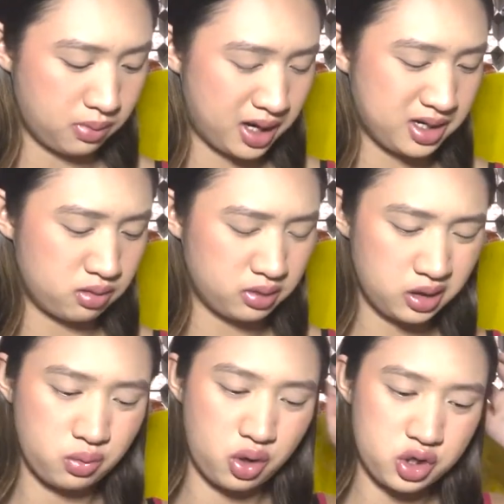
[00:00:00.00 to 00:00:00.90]
don't really
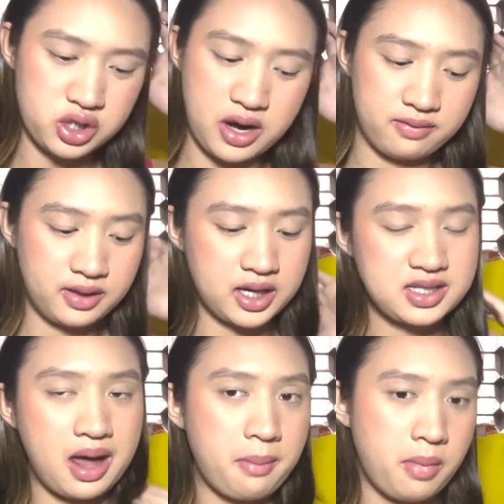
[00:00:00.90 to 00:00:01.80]
watch Netflix
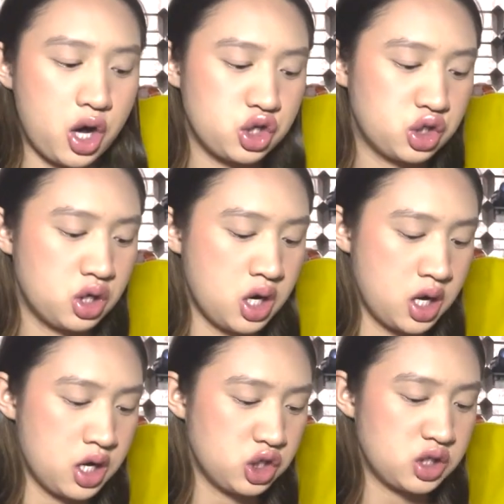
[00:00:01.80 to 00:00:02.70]
that much,
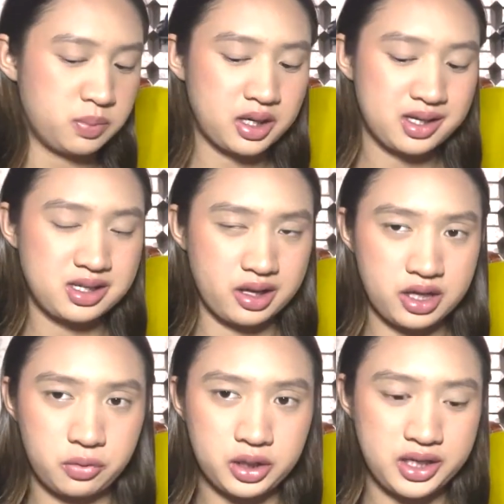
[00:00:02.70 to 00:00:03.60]
just because
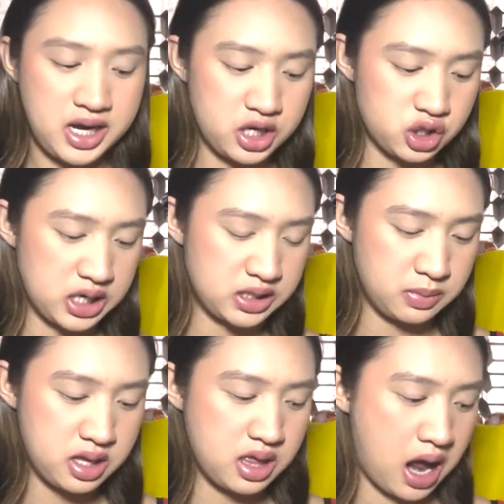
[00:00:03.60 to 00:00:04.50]
nothing really interests
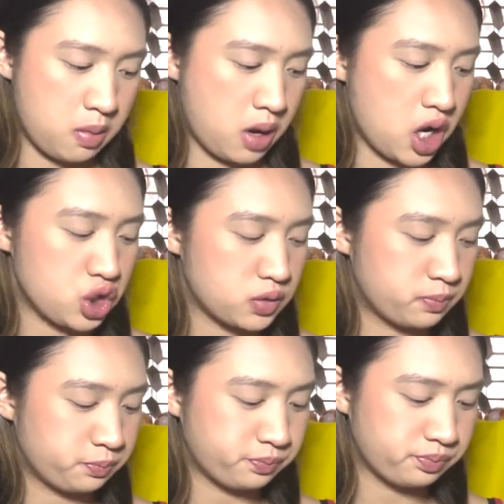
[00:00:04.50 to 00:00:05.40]
me that much.
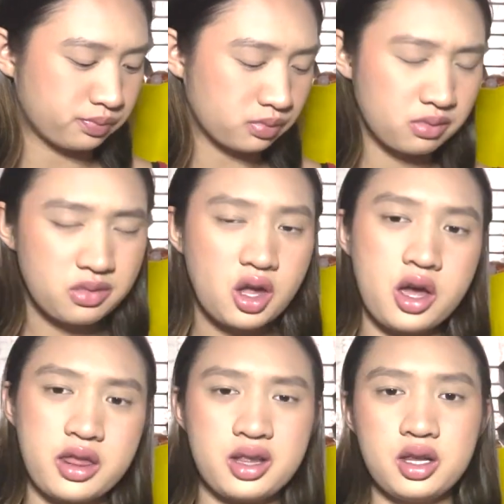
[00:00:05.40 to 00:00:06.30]

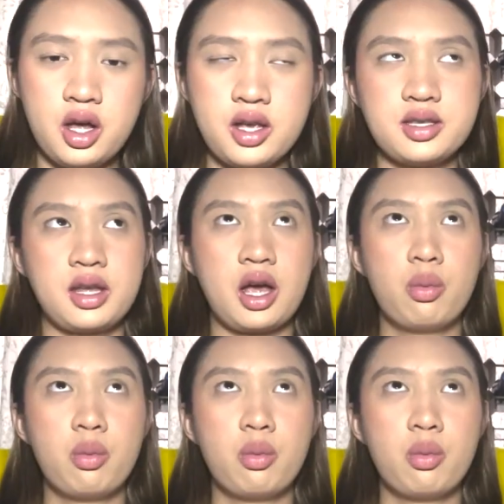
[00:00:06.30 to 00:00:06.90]
I think the last thing I